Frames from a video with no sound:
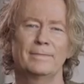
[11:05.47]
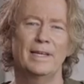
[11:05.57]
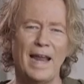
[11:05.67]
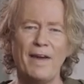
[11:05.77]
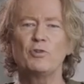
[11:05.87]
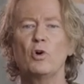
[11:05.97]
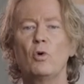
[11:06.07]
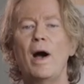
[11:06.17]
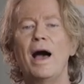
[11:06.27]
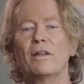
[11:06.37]
And after a
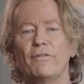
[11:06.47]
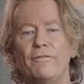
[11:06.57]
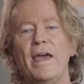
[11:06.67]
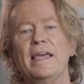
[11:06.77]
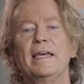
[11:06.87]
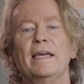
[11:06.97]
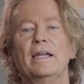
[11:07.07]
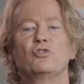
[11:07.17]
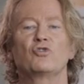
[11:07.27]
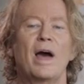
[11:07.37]
while of faking
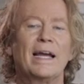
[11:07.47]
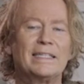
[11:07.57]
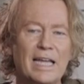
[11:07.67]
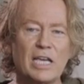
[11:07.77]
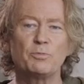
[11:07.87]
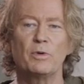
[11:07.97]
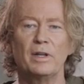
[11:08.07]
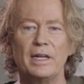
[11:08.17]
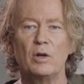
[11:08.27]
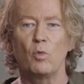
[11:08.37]
it and trying
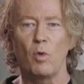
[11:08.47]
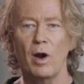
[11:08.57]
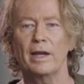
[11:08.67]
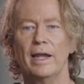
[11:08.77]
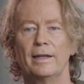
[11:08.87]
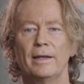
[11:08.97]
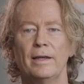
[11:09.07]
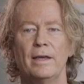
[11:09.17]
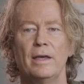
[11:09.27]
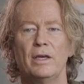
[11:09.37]
desperately to work it,
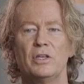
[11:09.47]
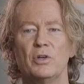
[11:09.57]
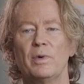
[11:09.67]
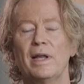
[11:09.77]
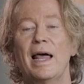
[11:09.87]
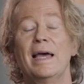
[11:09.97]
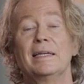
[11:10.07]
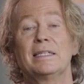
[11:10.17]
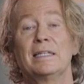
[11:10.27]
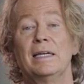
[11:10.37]
you
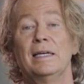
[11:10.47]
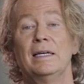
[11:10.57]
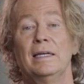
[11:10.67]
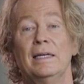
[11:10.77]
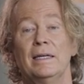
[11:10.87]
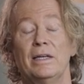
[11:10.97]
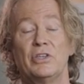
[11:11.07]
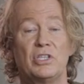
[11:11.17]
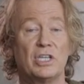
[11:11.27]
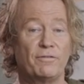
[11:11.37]
realize
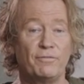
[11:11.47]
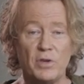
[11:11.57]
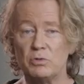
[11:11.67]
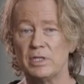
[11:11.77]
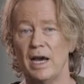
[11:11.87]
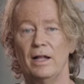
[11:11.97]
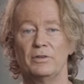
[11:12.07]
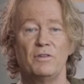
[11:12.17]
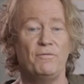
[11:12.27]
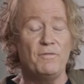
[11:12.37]
it's just futile.
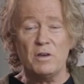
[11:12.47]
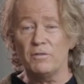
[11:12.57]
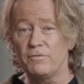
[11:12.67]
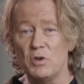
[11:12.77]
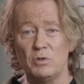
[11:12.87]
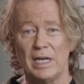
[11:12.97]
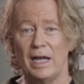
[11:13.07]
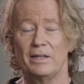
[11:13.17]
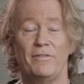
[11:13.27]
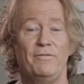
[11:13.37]
You feel
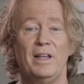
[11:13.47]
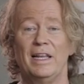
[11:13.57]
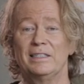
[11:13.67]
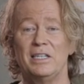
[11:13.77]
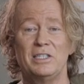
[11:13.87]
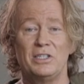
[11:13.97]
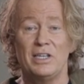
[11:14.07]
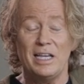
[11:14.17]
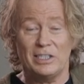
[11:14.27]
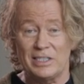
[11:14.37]
futile. You feel like this, you
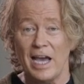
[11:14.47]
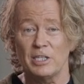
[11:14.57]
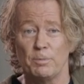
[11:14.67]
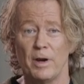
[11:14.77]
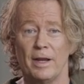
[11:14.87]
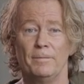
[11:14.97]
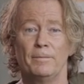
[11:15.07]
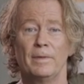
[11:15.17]
get desperate.